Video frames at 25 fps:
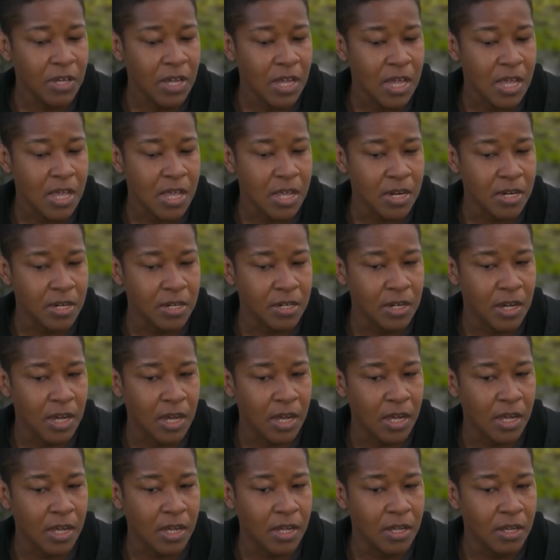in
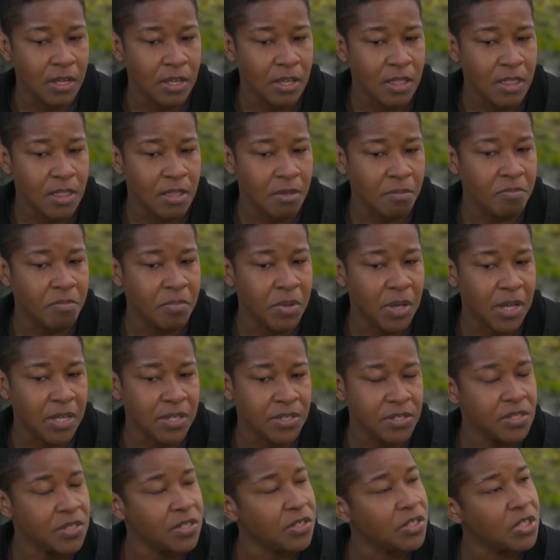uh, the
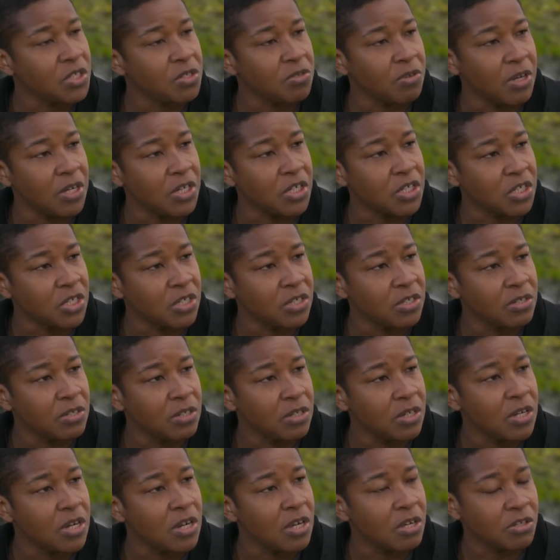best
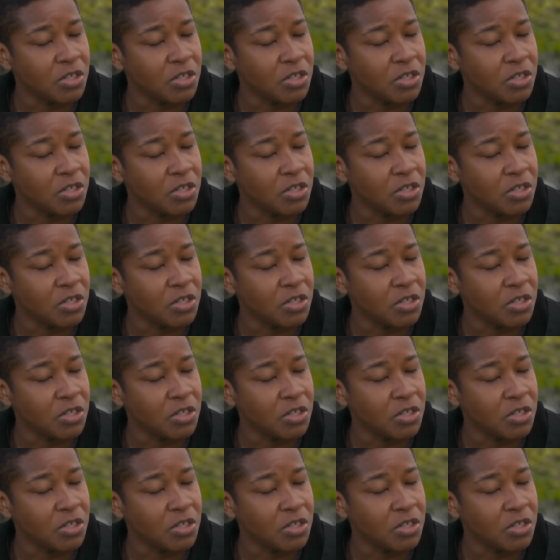situation. You know.